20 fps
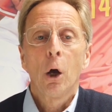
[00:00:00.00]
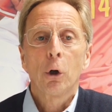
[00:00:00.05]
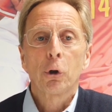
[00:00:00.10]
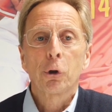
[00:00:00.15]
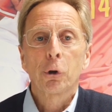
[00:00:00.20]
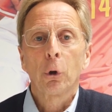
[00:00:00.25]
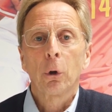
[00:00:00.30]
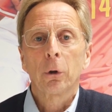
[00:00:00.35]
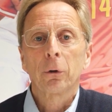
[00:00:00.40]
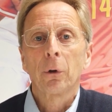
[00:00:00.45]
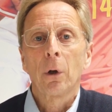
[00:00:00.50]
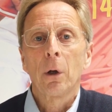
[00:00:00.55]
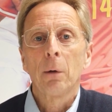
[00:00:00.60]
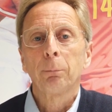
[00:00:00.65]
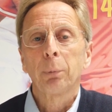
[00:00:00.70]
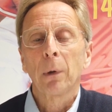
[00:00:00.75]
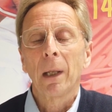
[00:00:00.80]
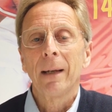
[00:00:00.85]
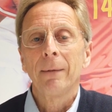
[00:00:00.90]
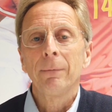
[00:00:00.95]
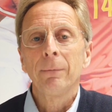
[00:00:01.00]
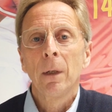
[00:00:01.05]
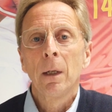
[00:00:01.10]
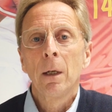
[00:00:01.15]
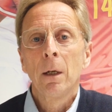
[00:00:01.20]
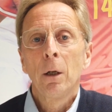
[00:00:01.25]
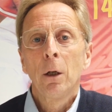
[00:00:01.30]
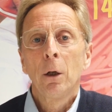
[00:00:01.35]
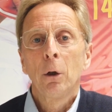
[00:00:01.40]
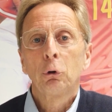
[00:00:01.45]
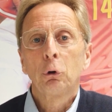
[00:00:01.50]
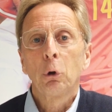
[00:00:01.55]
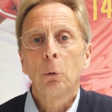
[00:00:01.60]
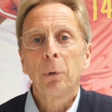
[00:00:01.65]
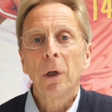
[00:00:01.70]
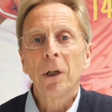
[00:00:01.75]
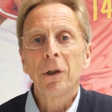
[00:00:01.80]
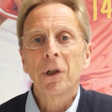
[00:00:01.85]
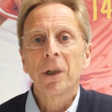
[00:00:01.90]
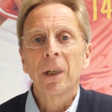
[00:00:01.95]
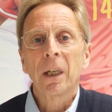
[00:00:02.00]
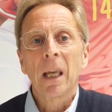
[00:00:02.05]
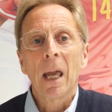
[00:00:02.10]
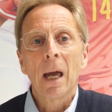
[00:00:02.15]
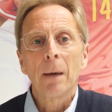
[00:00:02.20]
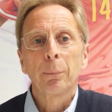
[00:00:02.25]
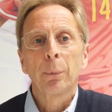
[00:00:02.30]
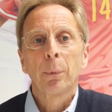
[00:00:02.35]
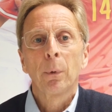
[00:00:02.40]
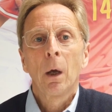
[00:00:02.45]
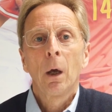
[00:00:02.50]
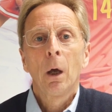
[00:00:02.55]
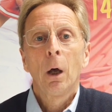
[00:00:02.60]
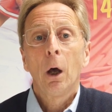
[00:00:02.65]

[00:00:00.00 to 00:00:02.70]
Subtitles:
a short-term plan to bridge the gap